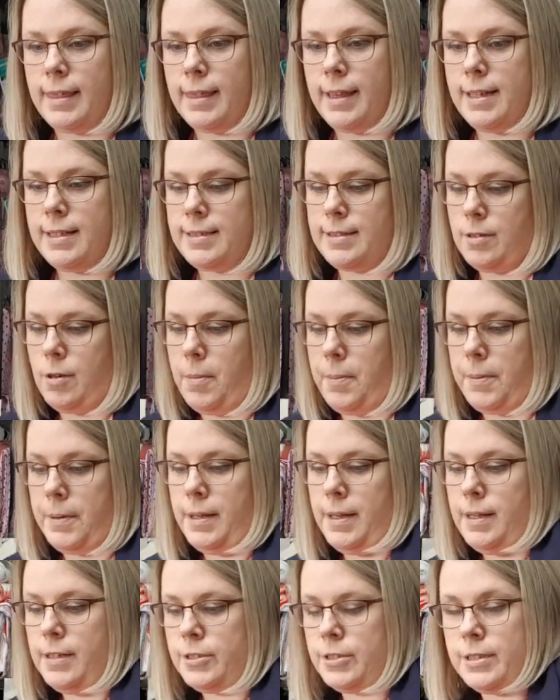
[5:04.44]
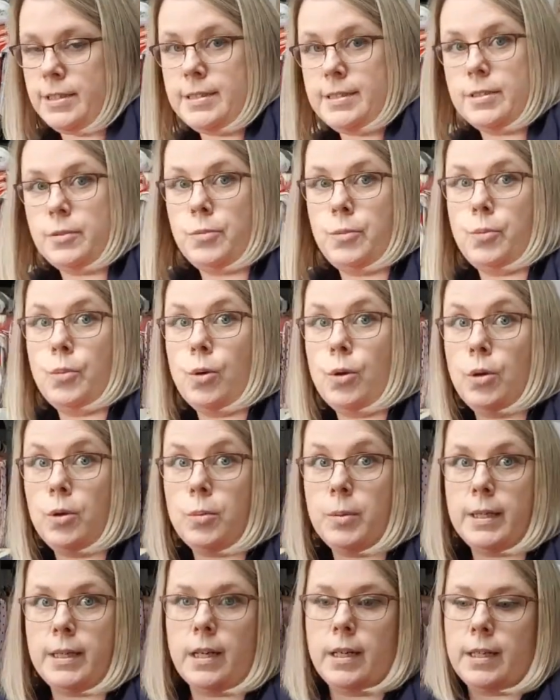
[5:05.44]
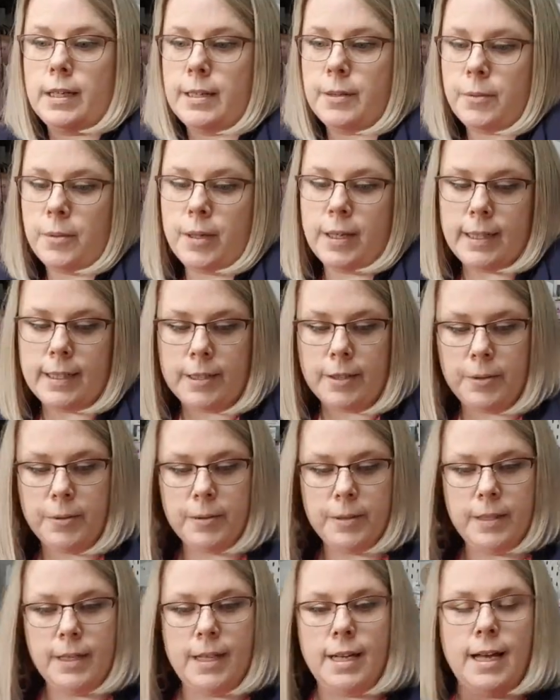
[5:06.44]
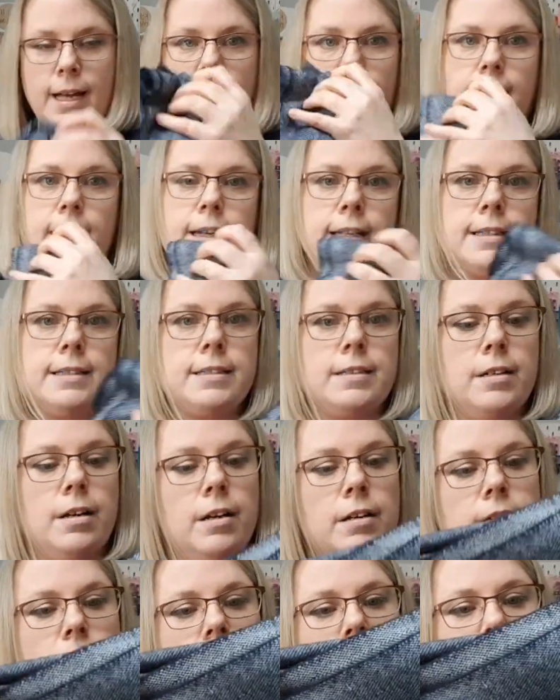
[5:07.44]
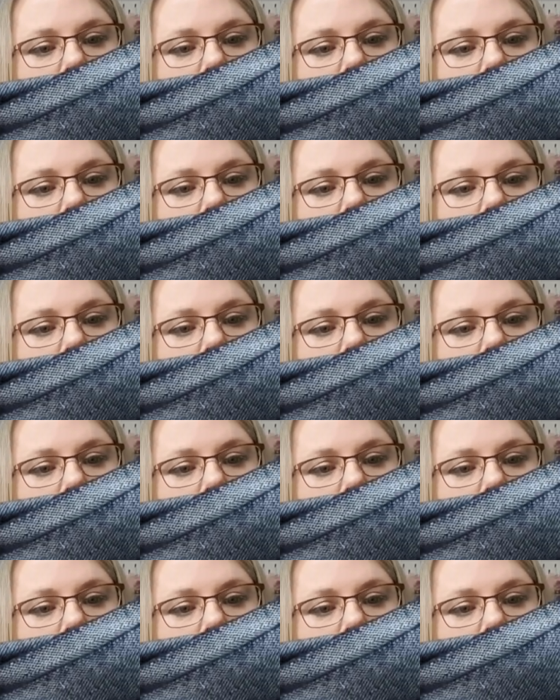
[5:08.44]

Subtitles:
this up. So this is a wool we got in a while ago, and it's got